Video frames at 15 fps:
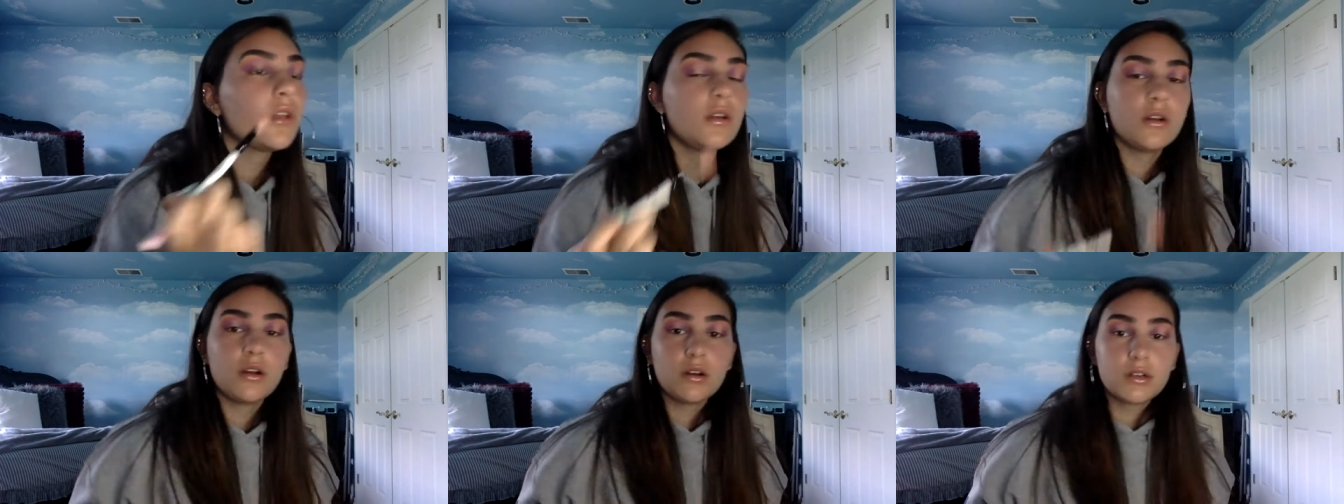
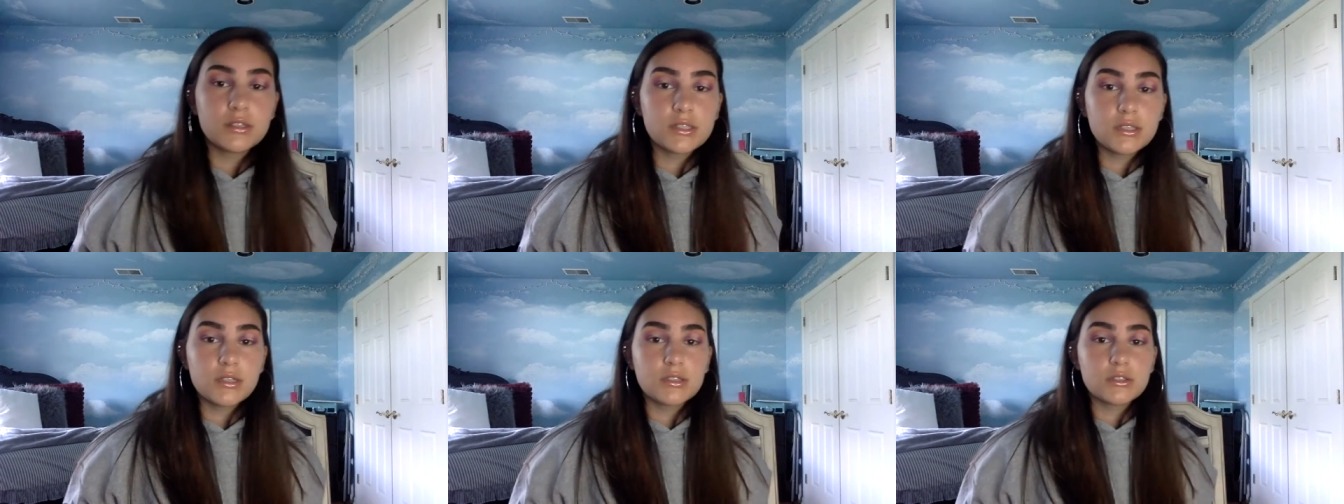And
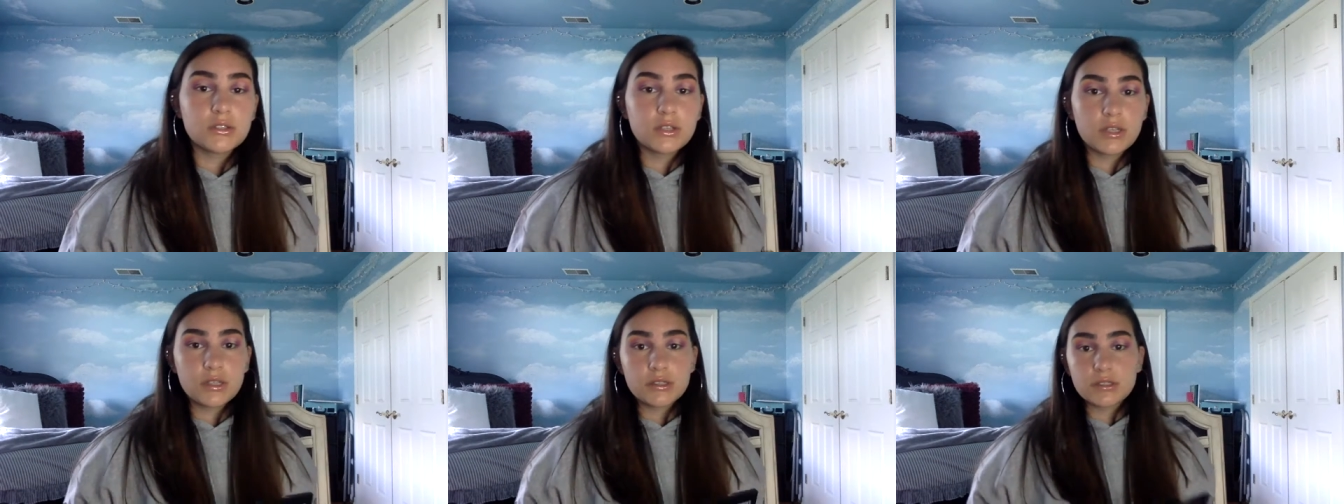honestly, this
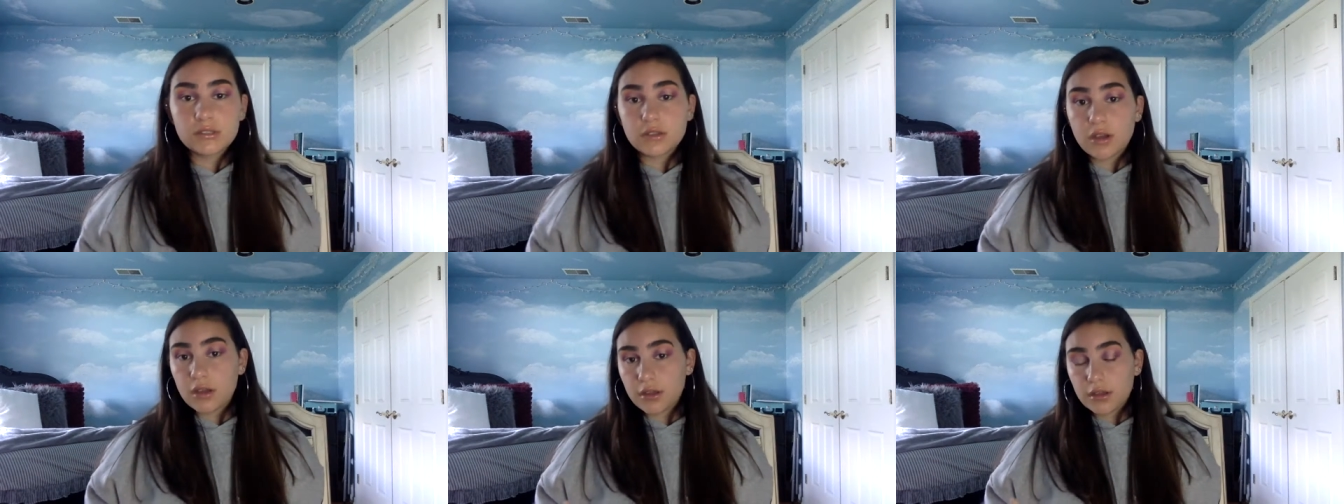look is
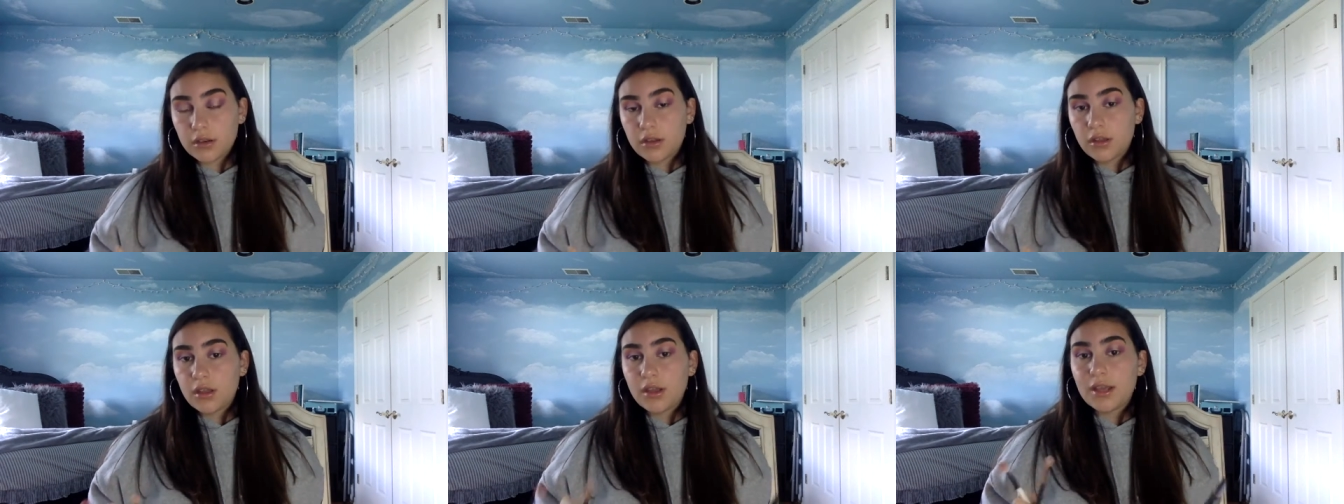not
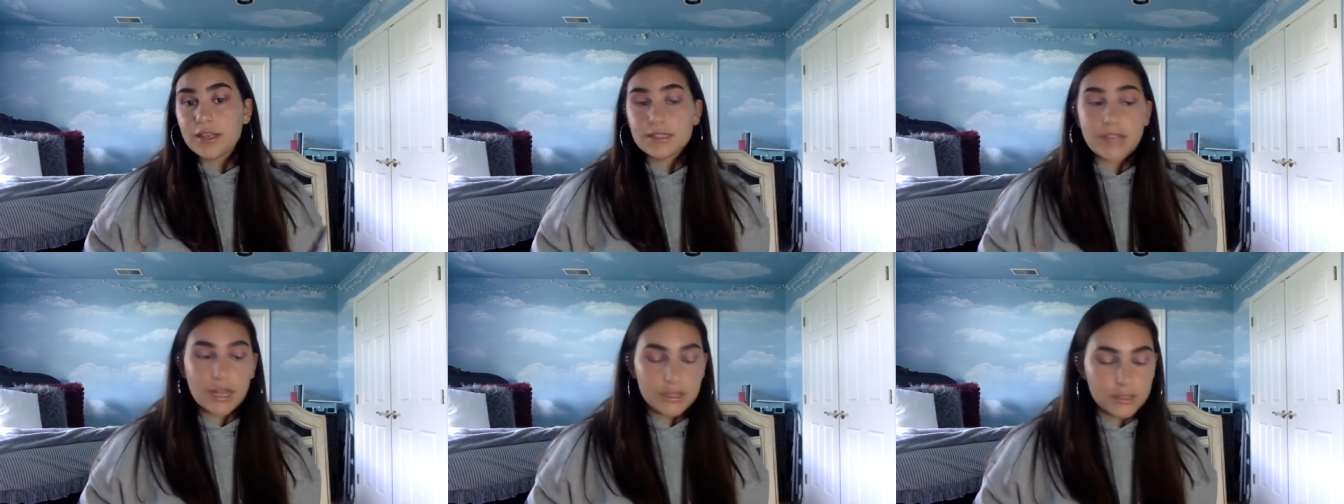
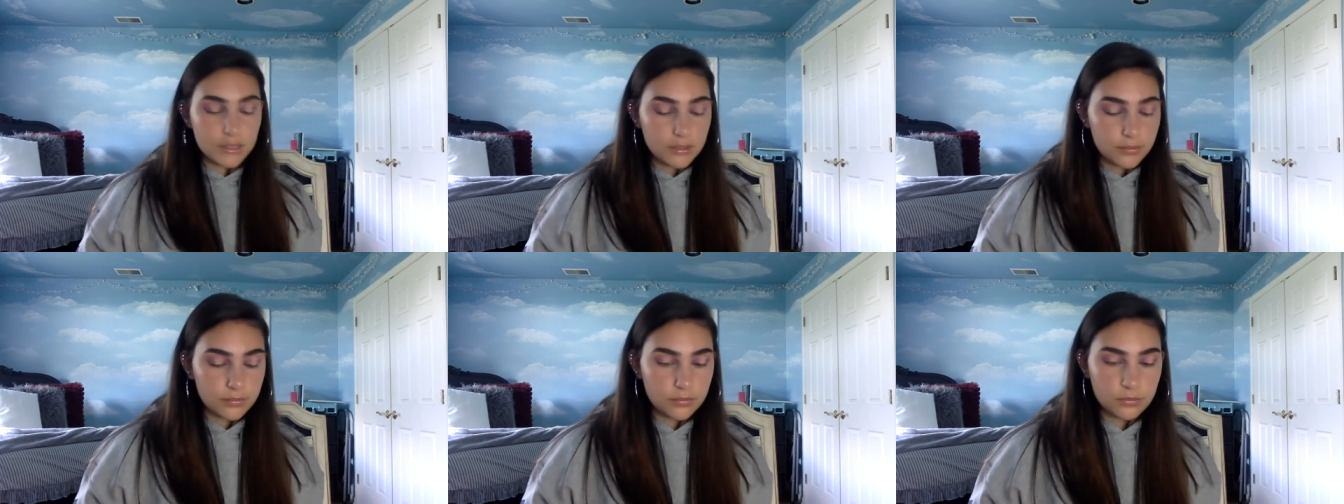
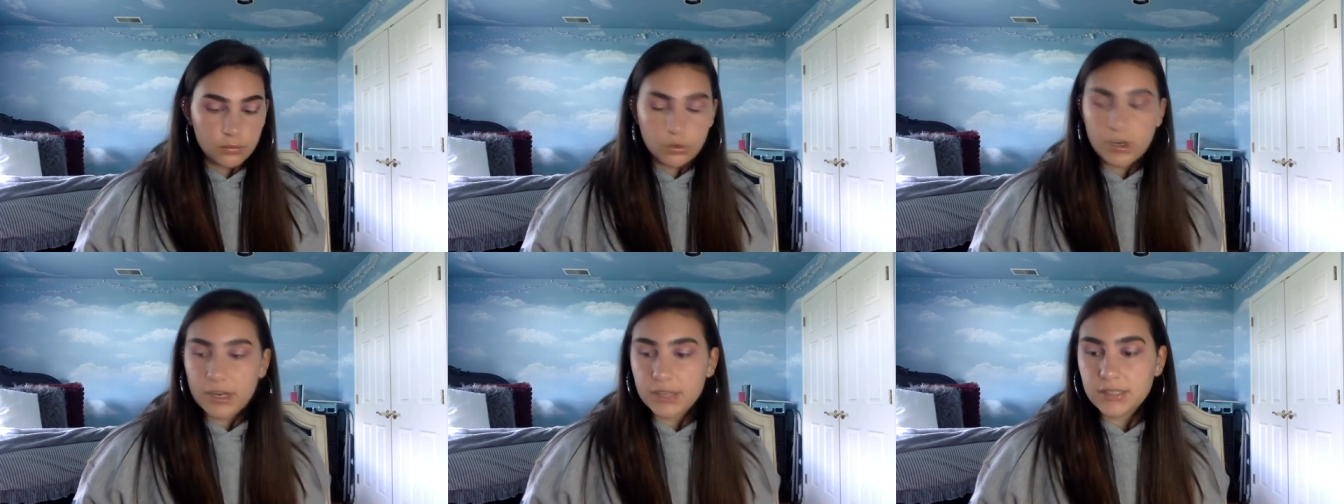exactly
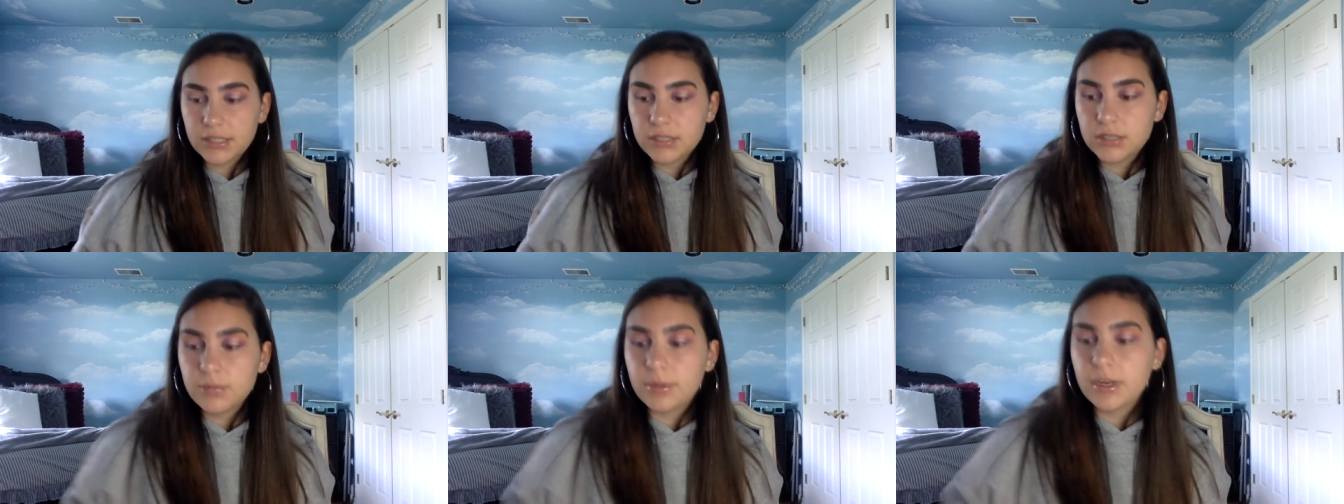what I
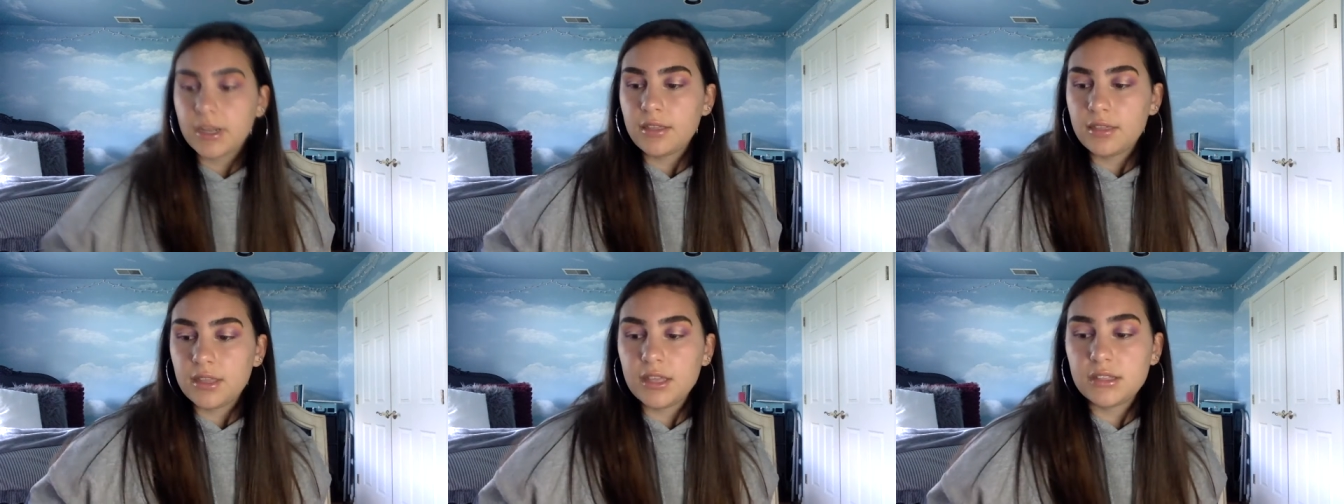intended, but
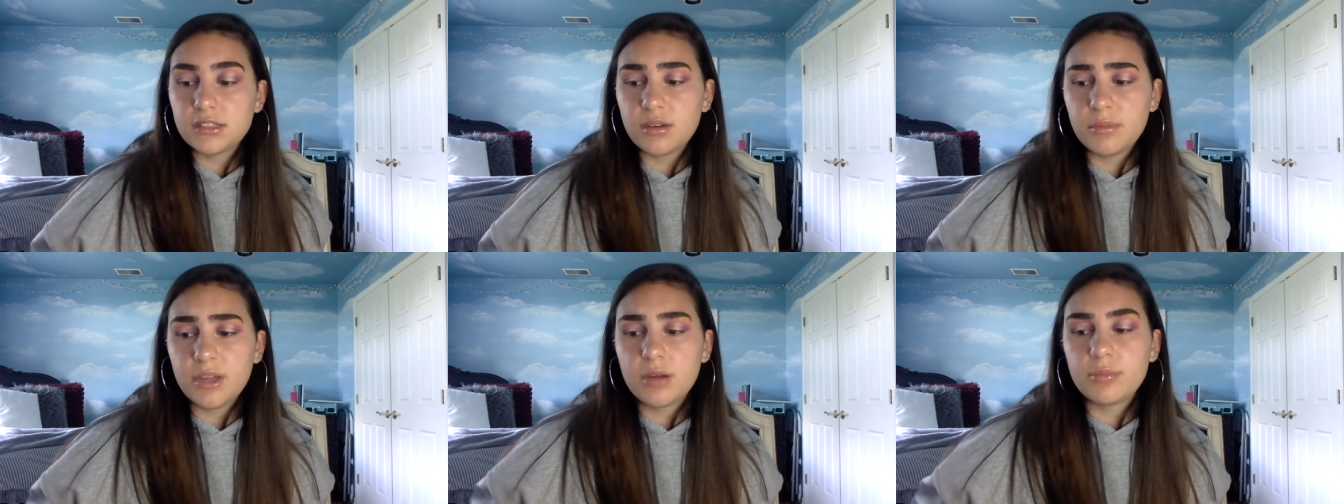I think it's
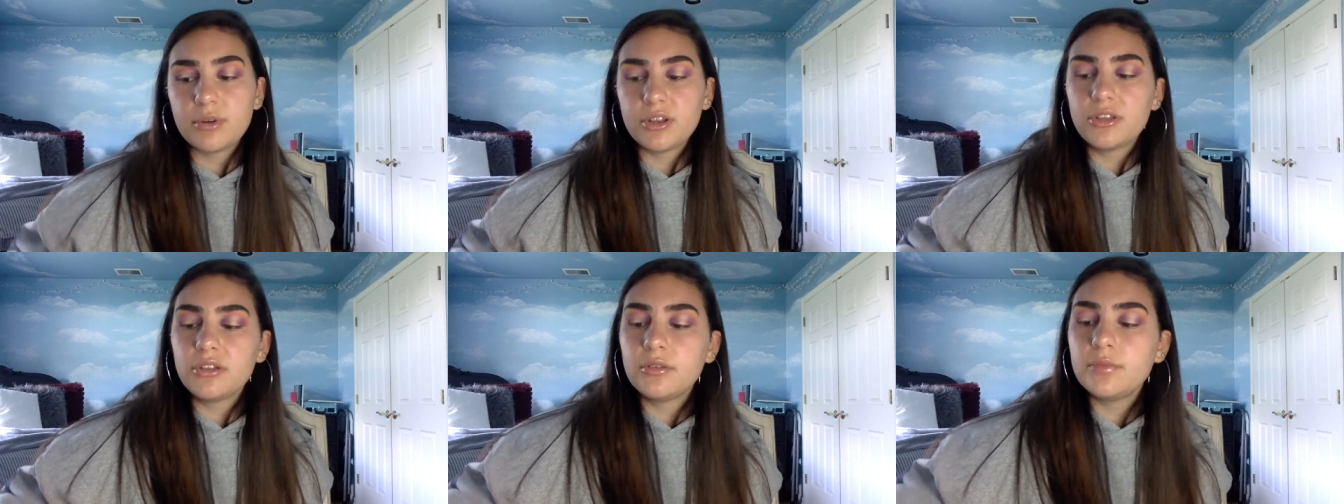coming out
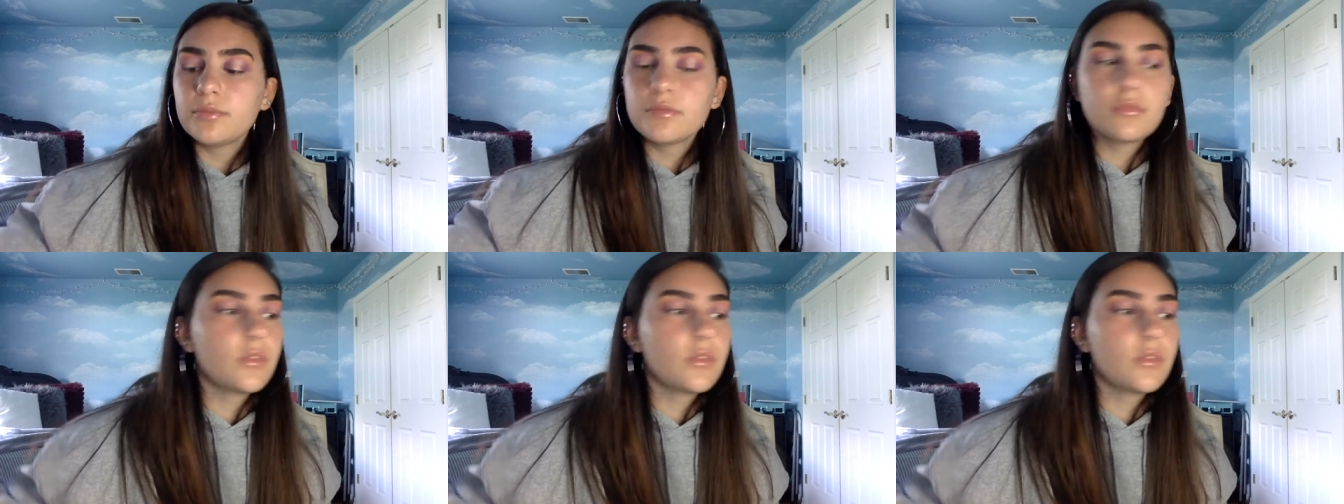pretty good.